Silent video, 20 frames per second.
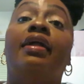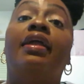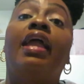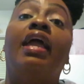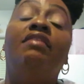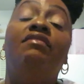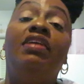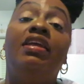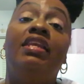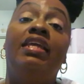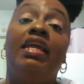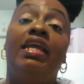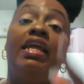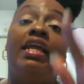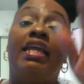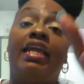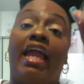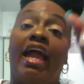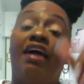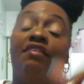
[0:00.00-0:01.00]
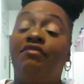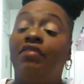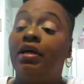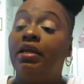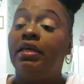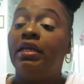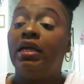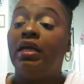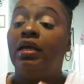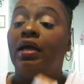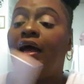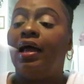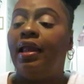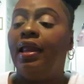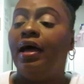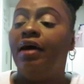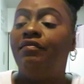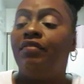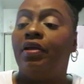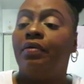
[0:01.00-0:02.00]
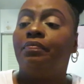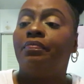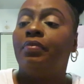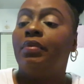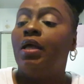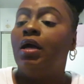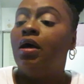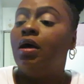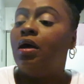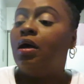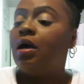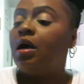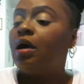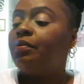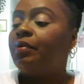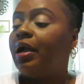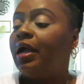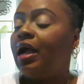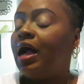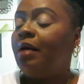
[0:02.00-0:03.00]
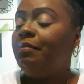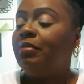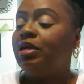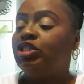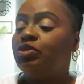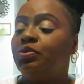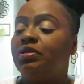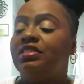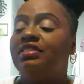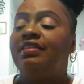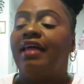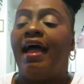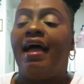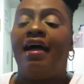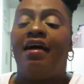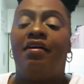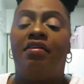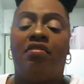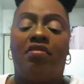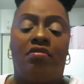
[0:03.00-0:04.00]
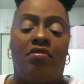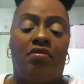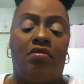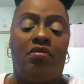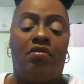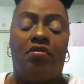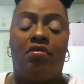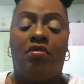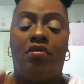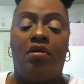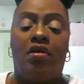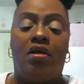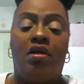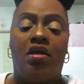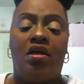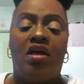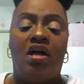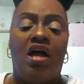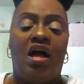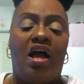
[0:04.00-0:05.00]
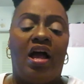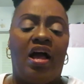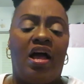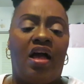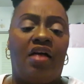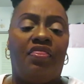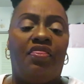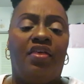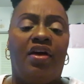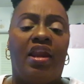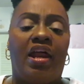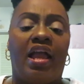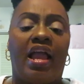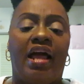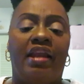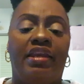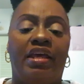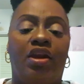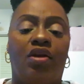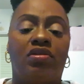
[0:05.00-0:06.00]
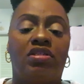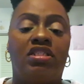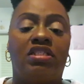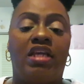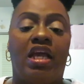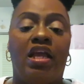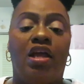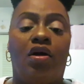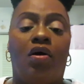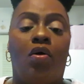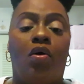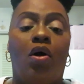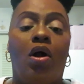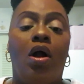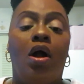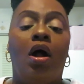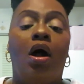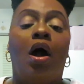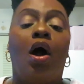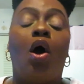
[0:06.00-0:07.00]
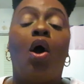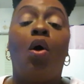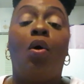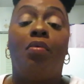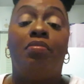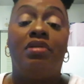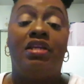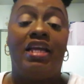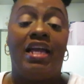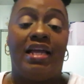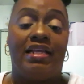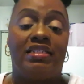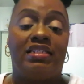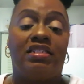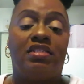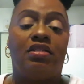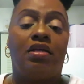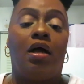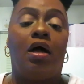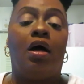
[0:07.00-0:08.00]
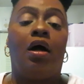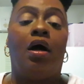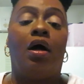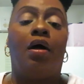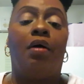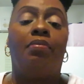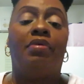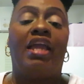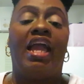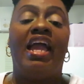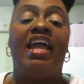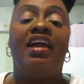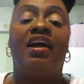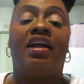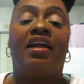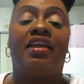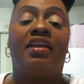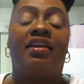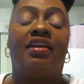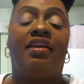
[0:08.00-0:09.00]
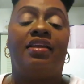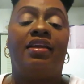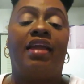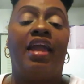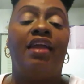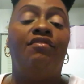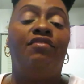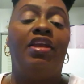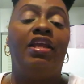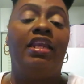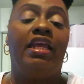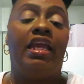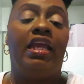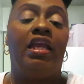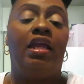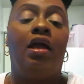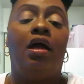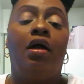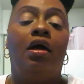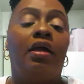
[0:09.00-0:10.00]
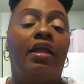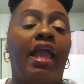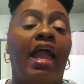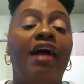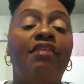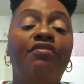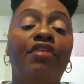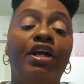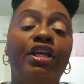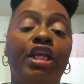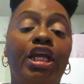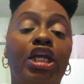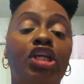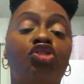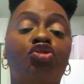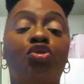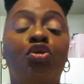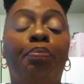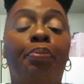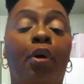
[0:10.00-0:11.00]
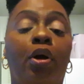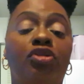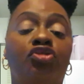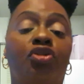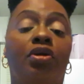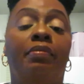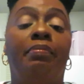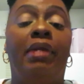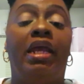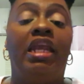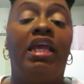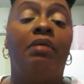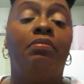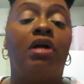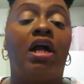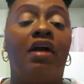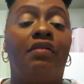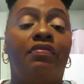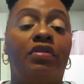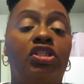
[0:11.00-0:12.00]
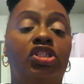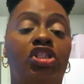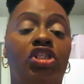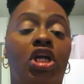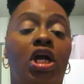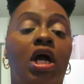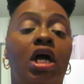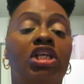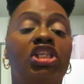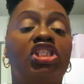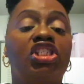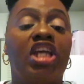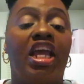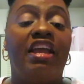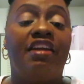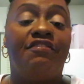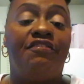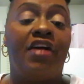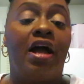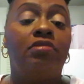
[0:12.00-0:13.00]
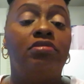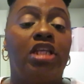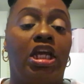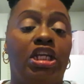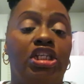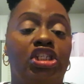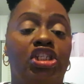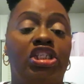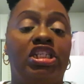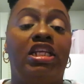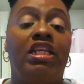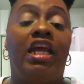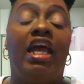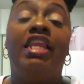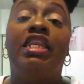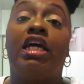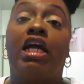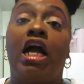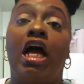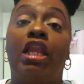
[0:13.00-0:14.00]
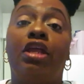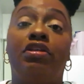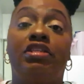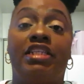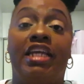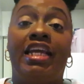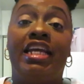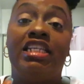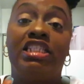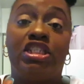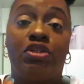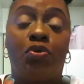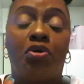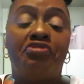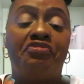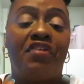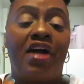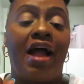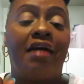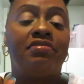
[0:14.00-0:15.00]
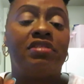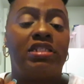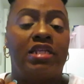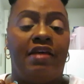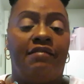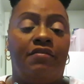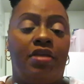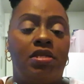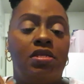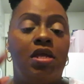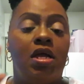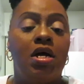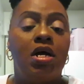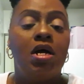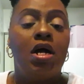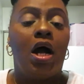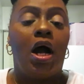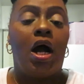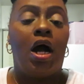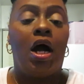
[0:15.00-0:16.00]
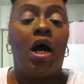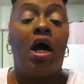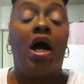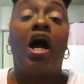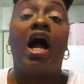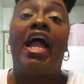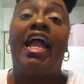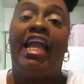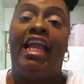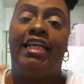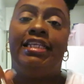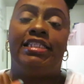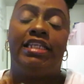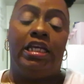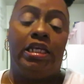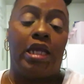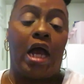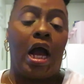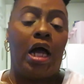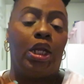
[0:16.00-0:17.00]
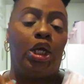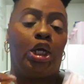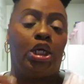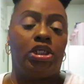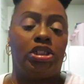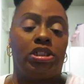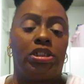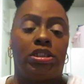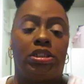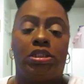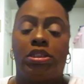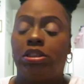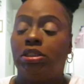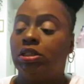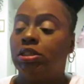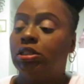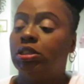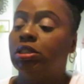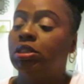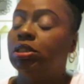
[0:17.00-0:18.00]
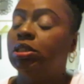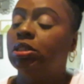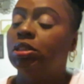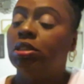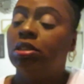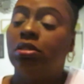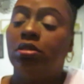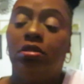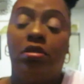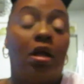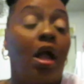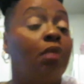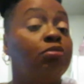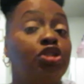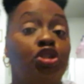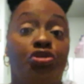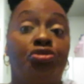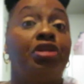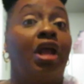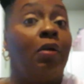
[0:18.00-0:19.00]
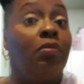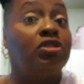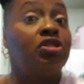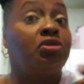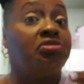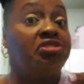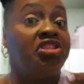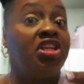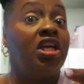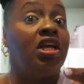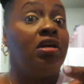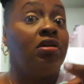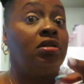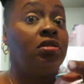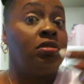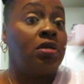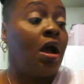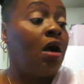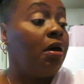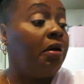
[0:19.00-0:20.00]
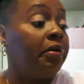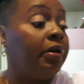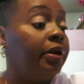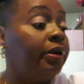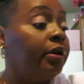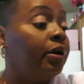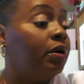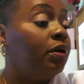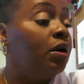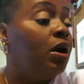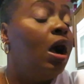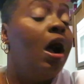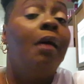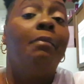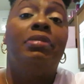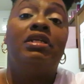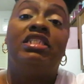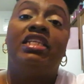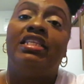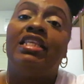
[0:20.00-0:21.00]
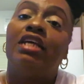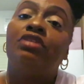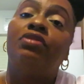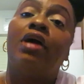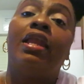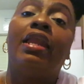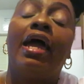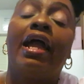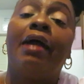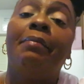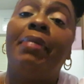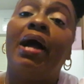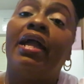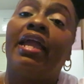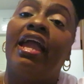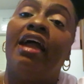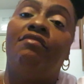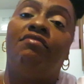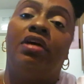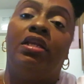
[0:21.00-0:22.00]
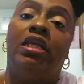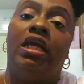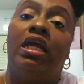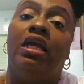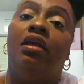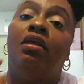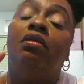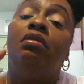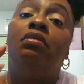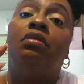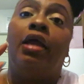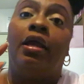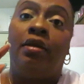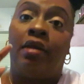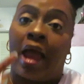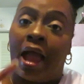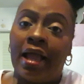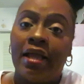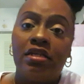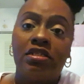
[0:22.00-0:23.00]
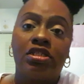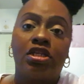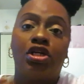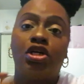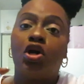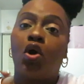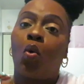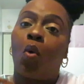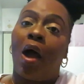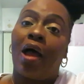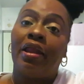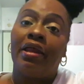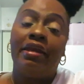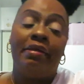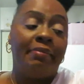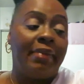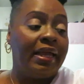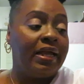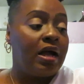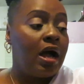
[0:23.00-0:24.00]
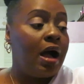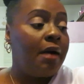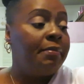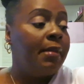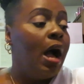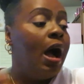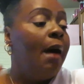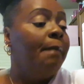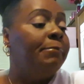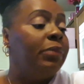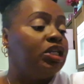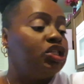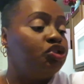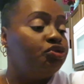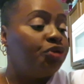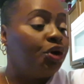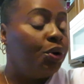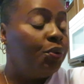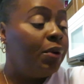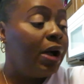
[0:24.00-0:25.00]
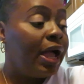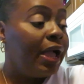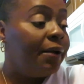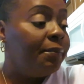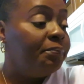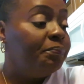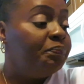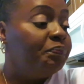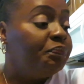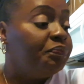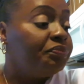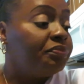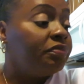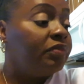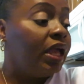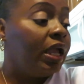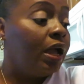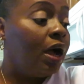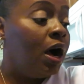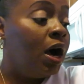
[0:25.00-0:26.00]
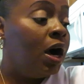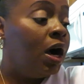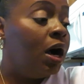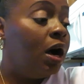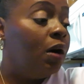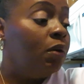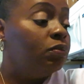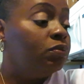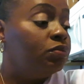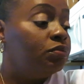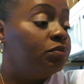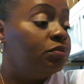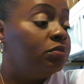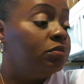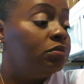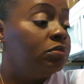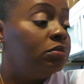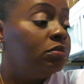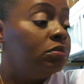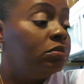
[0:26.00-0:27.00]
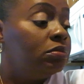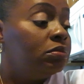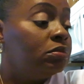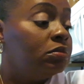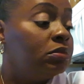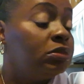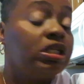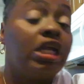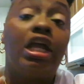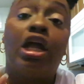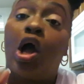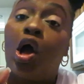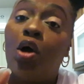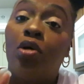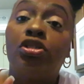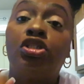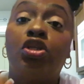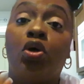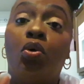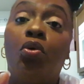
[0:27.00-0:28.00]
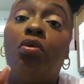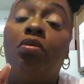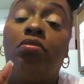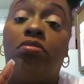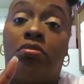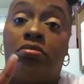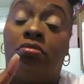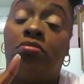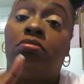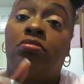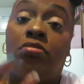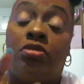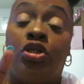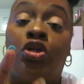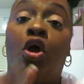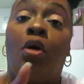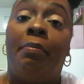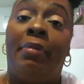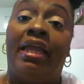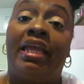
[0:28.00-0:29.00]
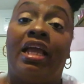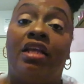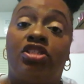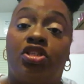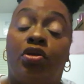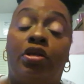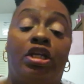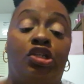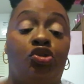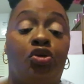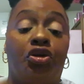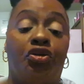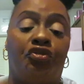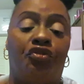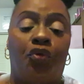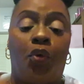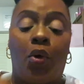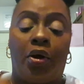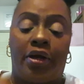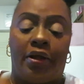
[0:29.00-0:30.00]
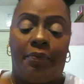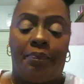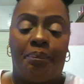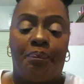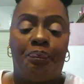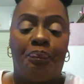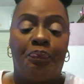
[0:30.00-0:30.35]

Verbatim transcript: KVD Kat Von D. I love it. All right, how much was that? I thought I got that on sale. Oh, yes. Um, K KVD Kat Von D, True Portrait Medium Coverage Shake Foundation in the color 10057, uh, $18. I'm sure that was on sale because y'all already know. But see, that's what I like about Kat Von D. They nice, good quality makeup, but you know what? They um they also, you know, make it so that you can afford it.